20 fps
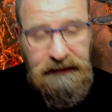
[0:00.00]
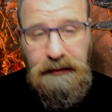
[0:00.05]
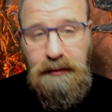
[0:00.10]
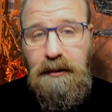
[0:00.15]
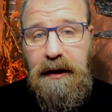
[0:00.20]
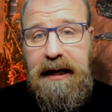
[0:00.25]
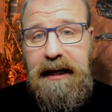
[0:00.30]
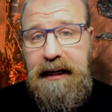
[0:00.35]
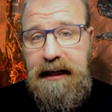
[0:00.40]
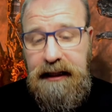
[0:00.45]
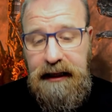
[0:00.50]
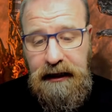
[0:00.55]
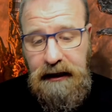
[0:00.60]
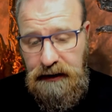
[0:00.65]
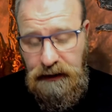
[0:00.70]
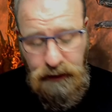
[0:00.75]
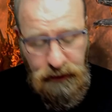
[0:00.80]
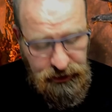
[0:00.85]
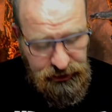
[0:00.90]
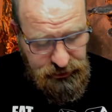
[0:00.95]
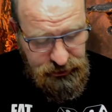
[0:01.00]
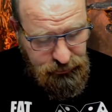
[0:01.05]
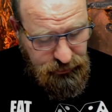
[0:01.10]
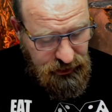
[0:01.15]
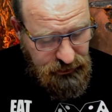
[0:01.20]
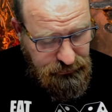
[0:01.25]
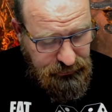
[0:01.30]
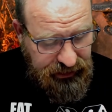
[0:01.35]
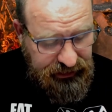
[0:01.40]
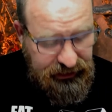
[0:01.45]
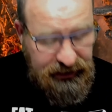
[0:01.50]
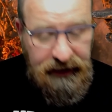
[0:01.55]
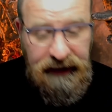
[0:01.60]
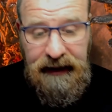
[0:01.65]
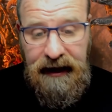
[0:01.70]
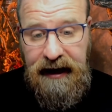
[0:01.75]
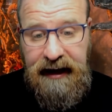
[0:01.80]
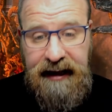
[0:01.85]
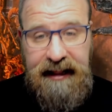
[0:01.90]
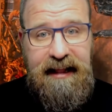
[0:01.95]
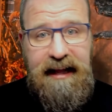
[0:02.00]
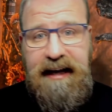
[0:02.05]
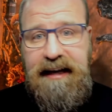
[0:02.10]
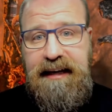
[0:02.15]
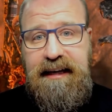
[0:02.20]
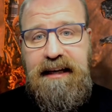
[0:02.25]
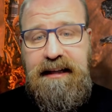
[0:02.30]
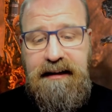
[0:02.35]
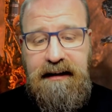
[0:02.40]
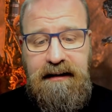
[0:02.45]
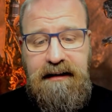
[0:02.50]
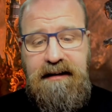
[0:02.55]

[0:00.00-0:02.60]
Awakening on a once per battle. I like it.